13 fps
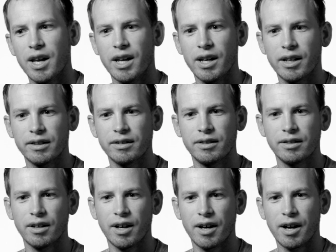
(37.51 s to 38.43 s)
And
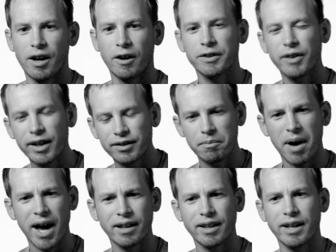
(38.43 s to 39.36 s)
I also had some
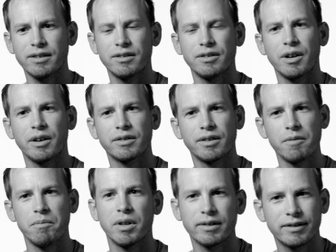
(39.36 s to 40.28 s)
highlights. You know, I was in
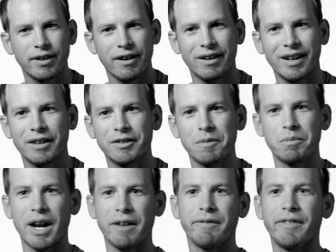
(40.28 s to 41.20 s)
the military as a
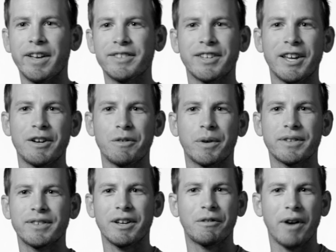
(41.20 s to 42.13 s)
private investigator
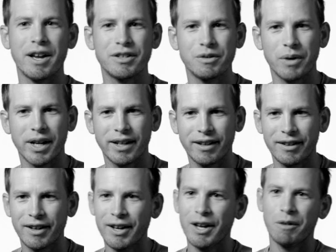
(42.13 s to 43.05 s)
once I
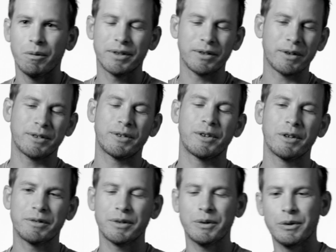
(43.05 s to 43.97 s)
graduated, went to
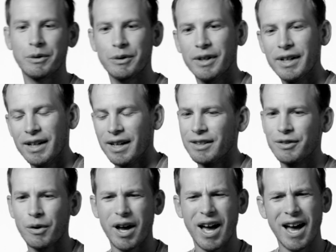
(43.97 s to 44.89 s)
alternative school.
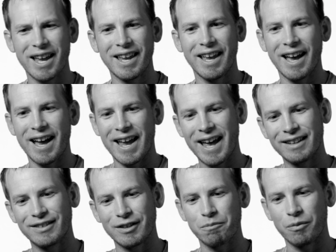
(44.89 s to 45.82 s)
So I
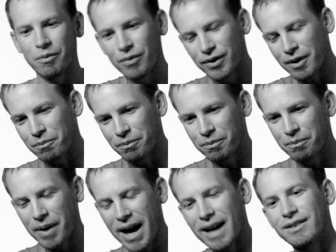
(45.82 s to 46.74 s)
had
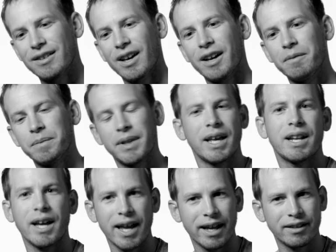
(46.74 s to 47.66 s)
some bad times,
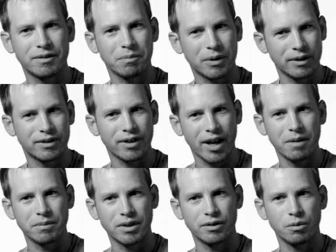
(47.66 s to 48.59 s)
and I had some good
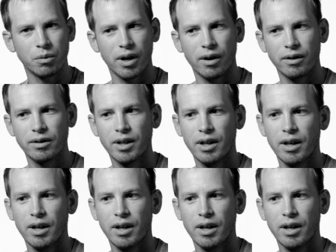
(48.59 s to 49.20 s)
times as well.